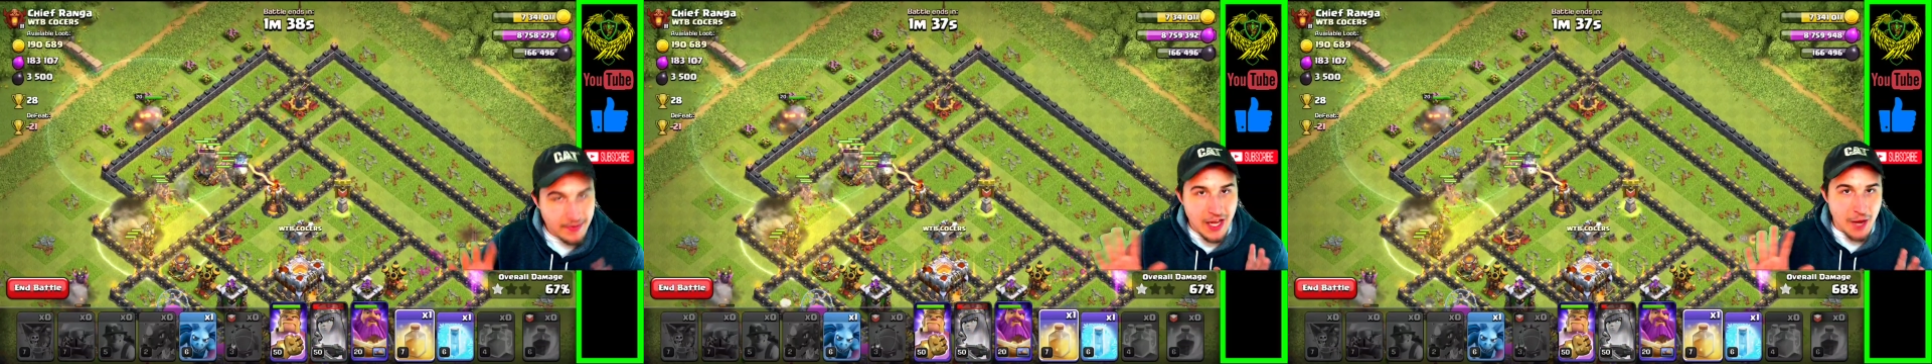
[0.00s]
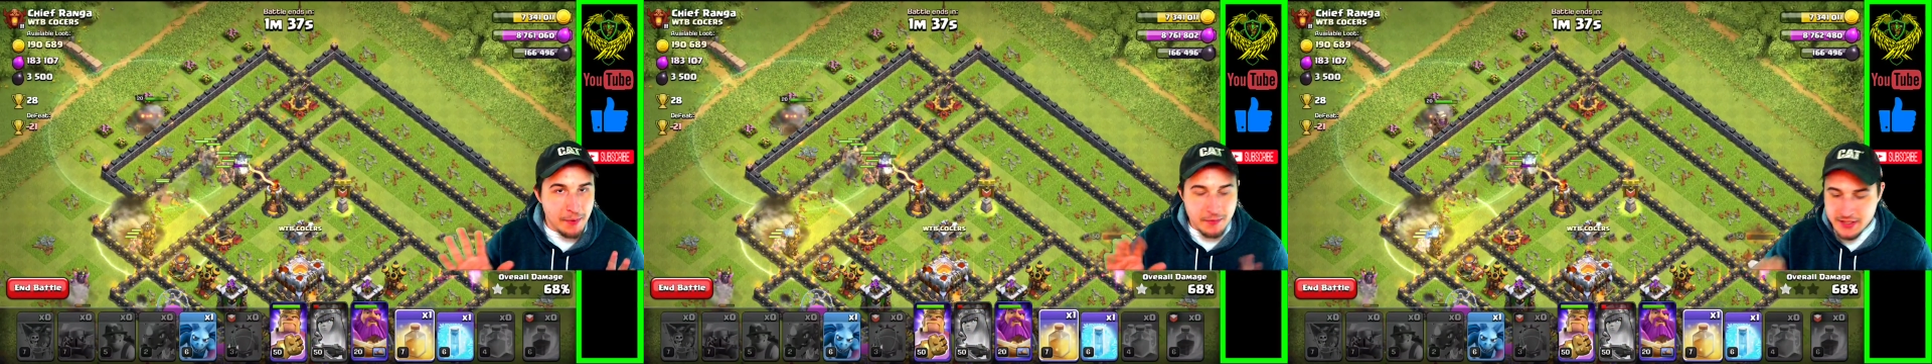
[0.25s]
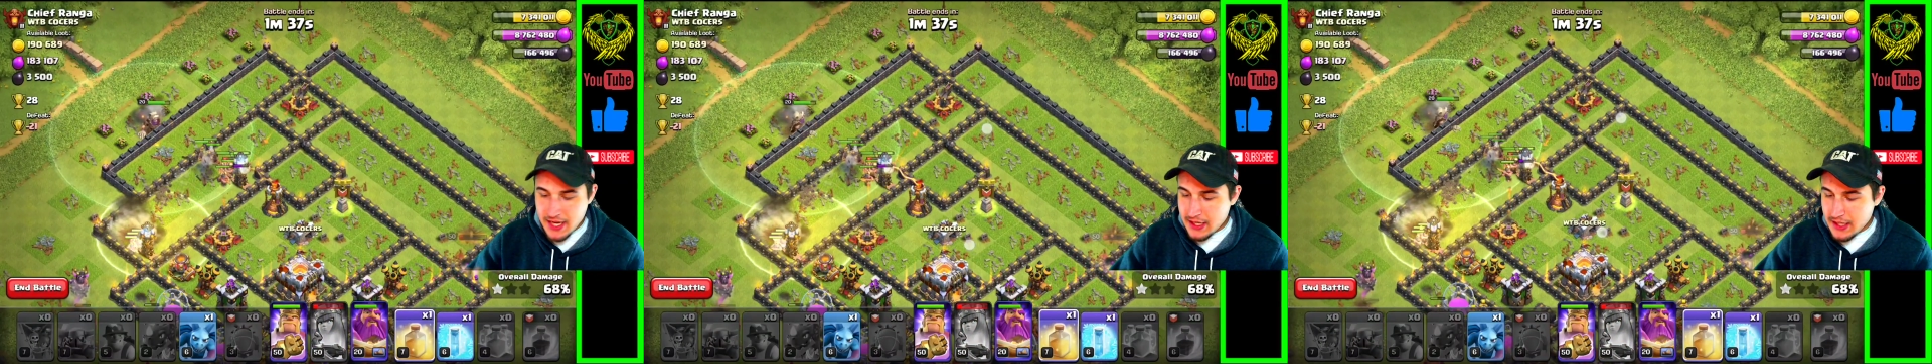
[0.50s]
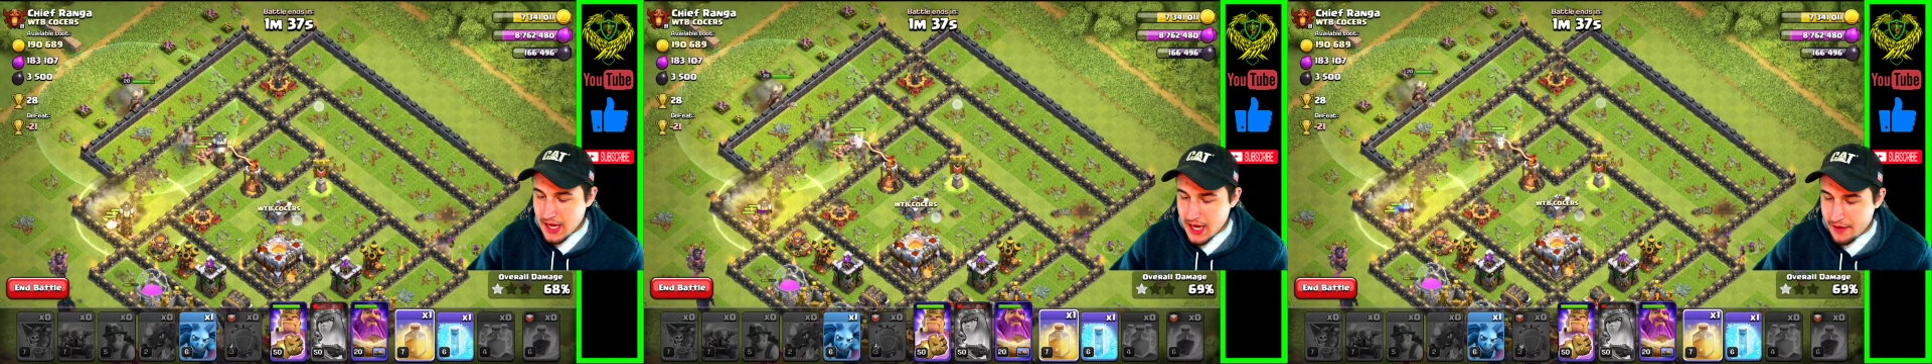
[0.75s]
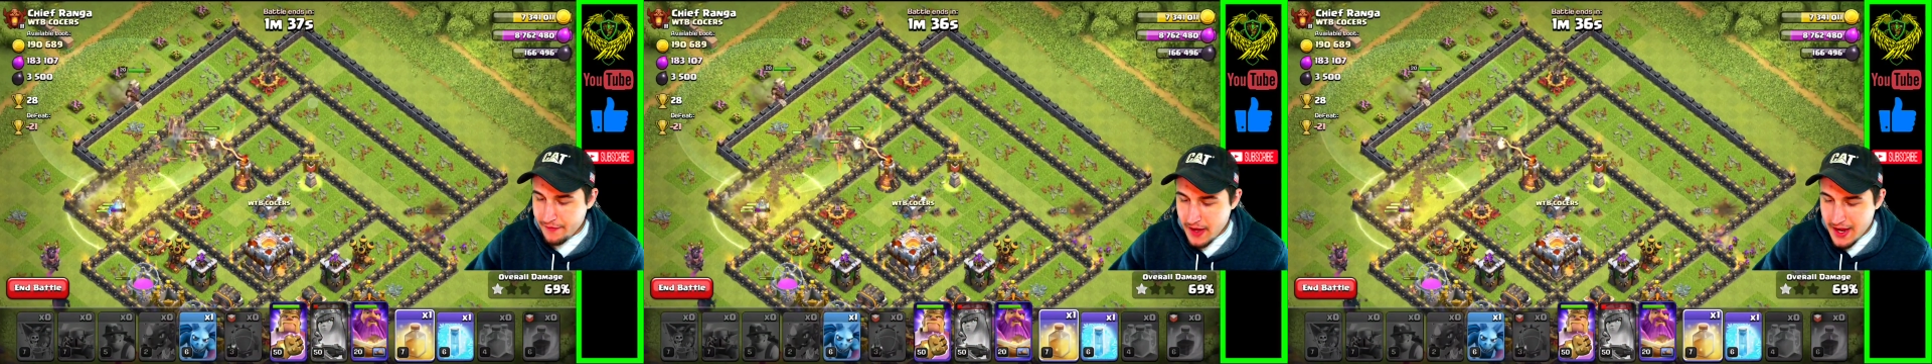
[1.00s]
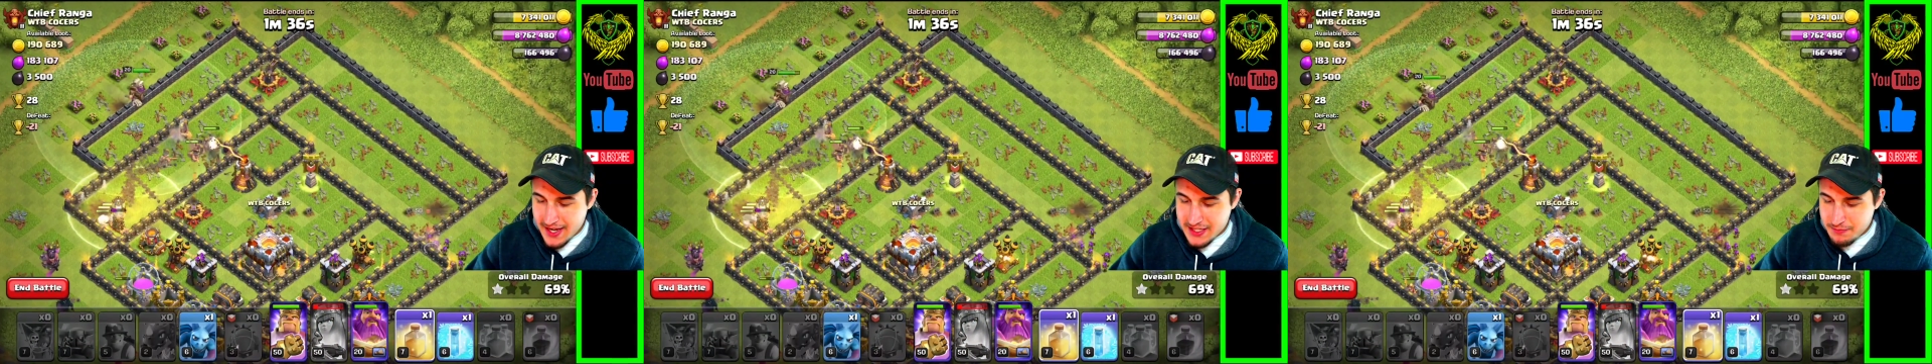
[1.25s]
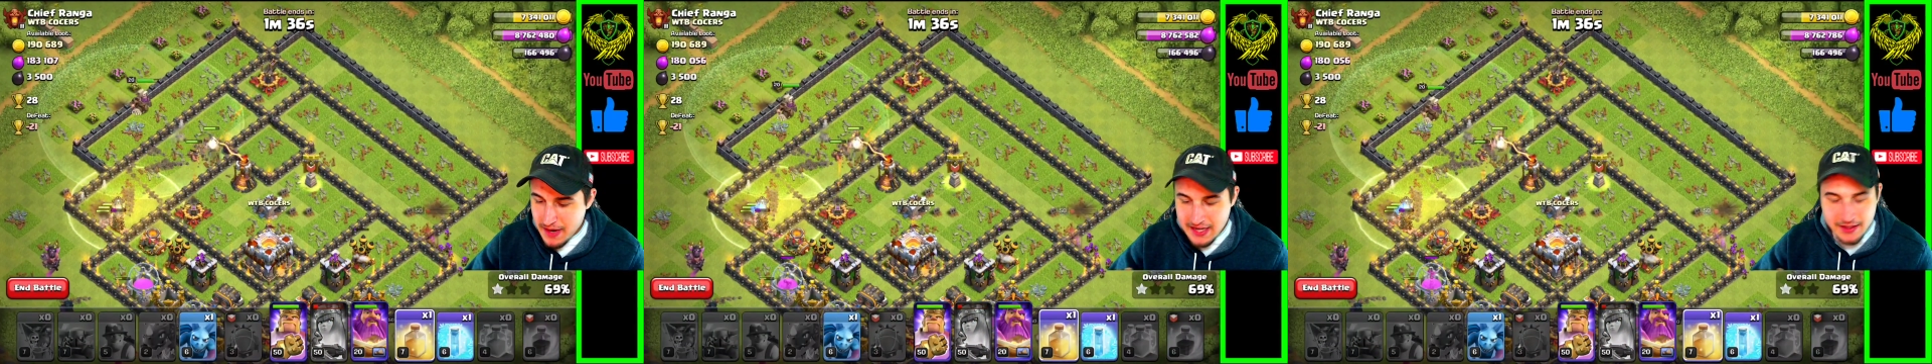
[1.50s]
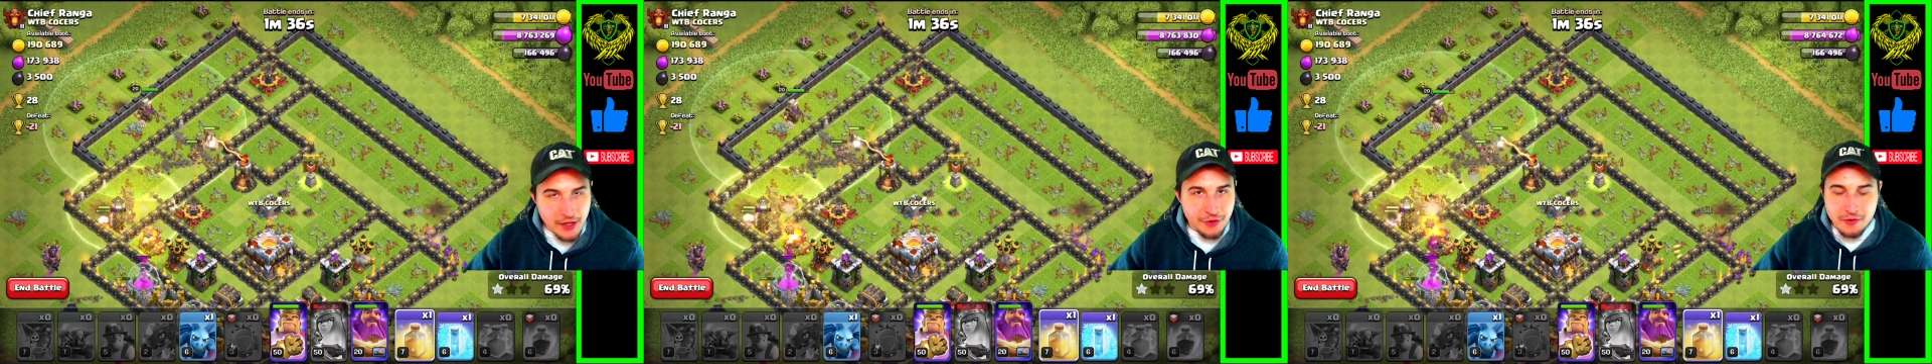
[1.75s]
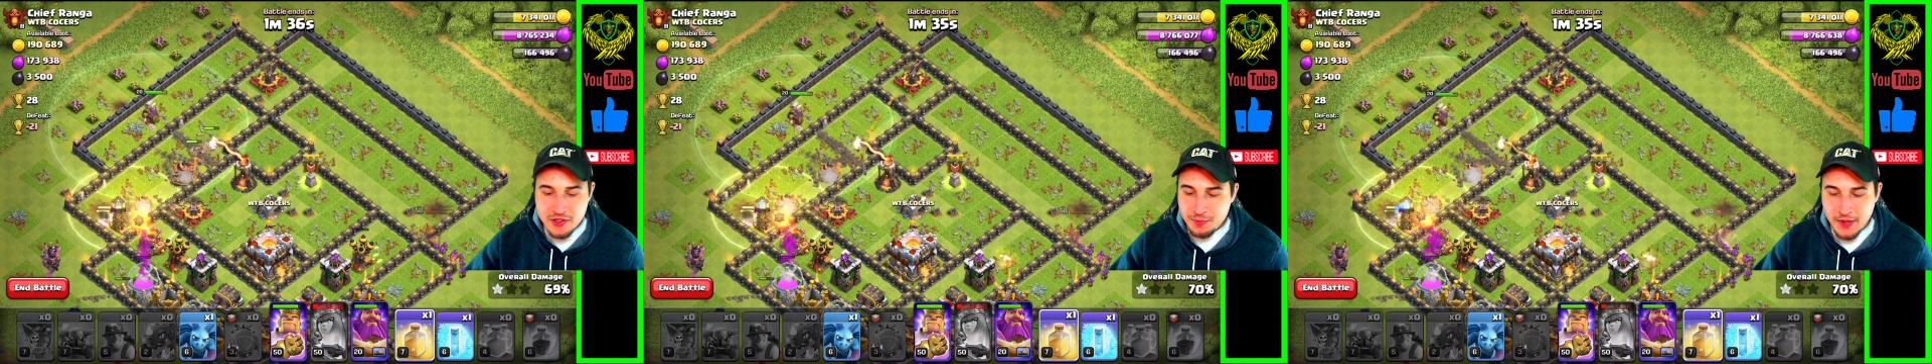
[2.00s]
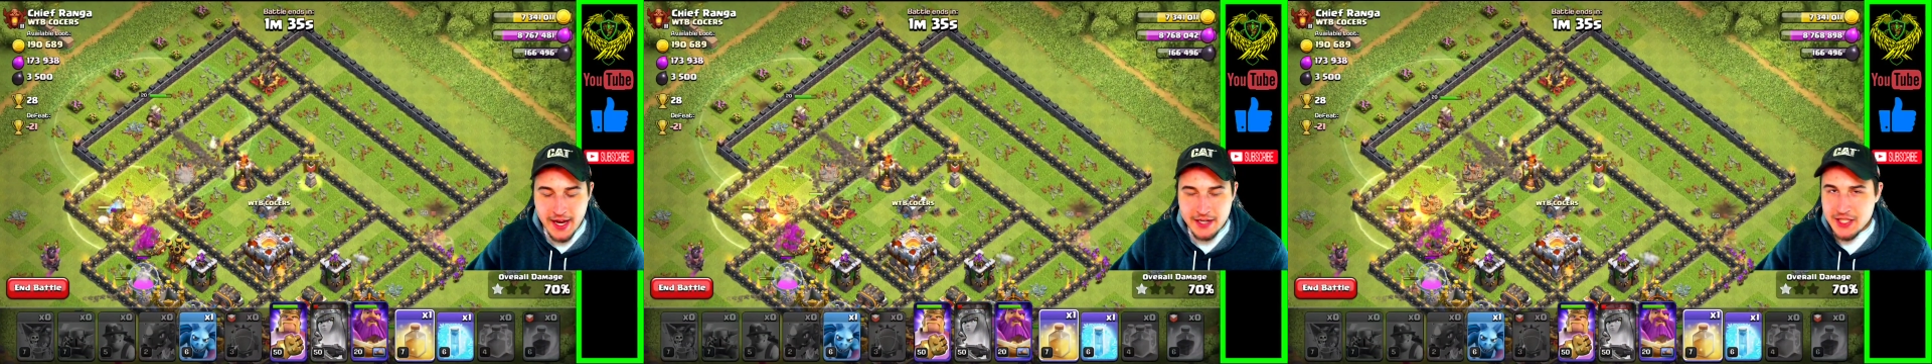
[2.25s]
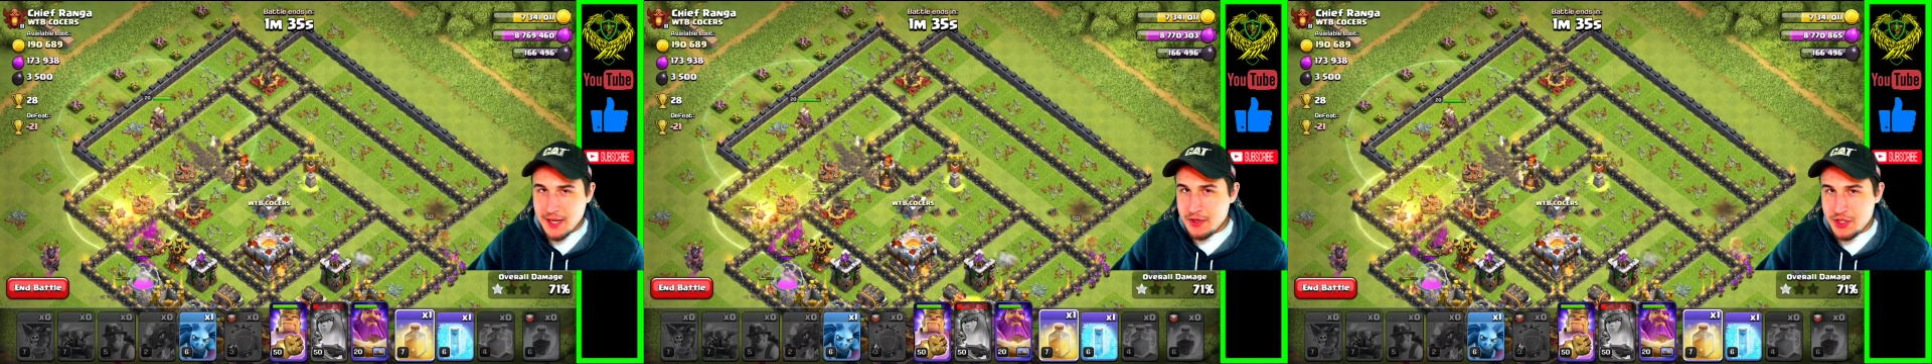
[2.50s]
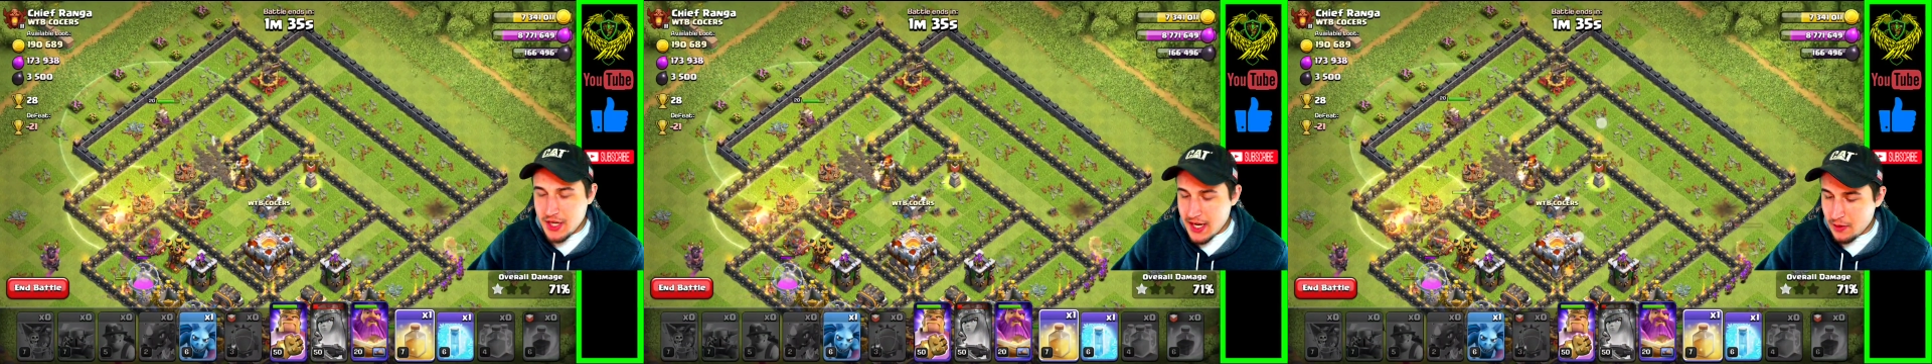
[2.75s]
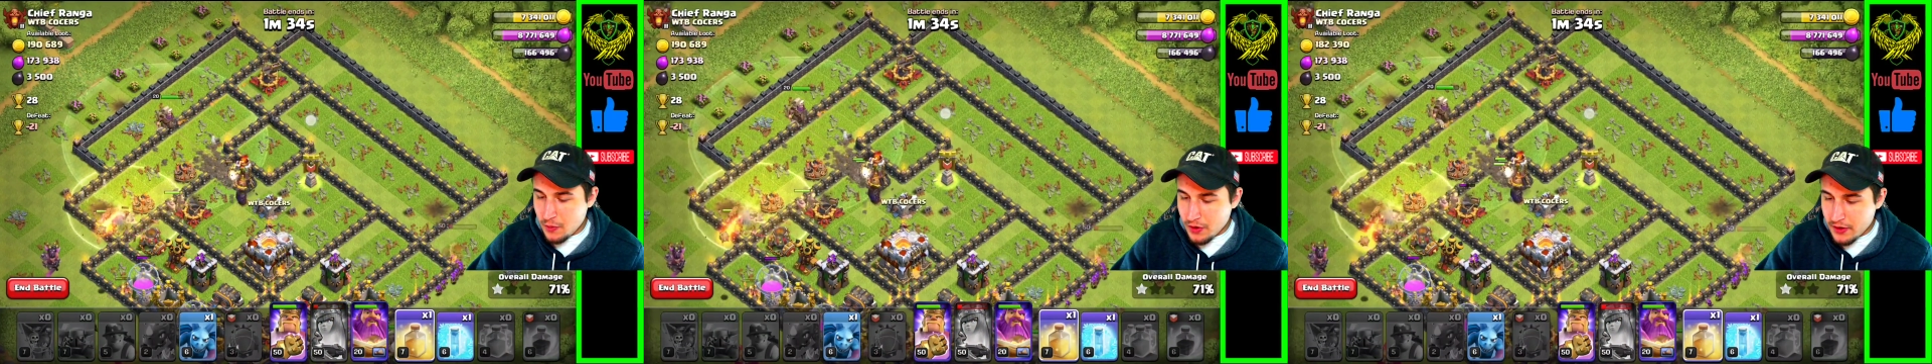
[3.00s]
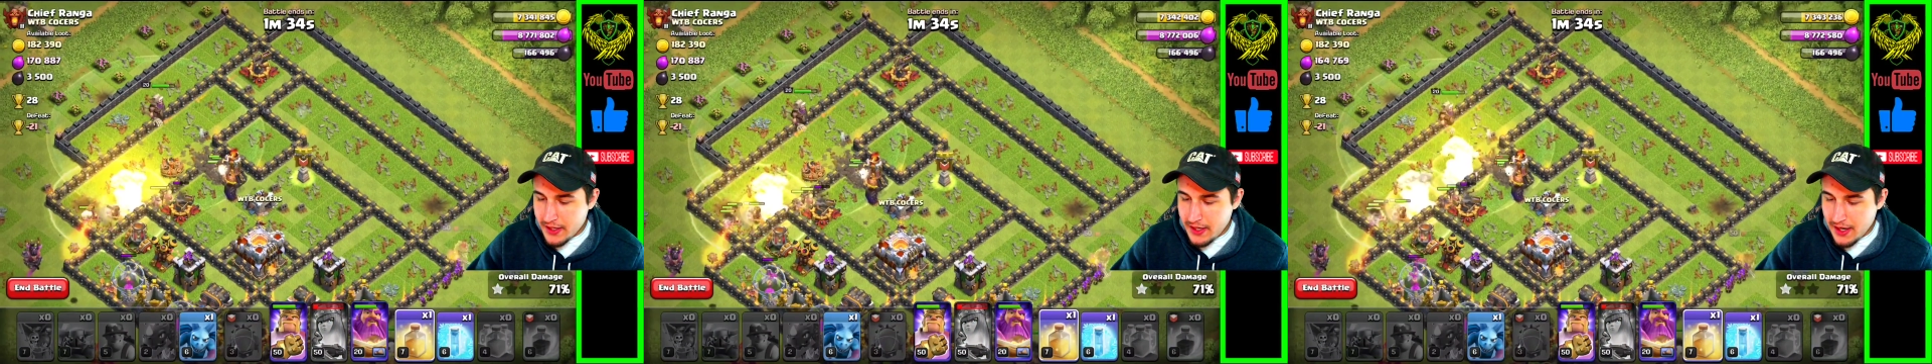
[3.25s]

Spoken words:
Help them stay alive. It's mainly through splash damage you got to worry.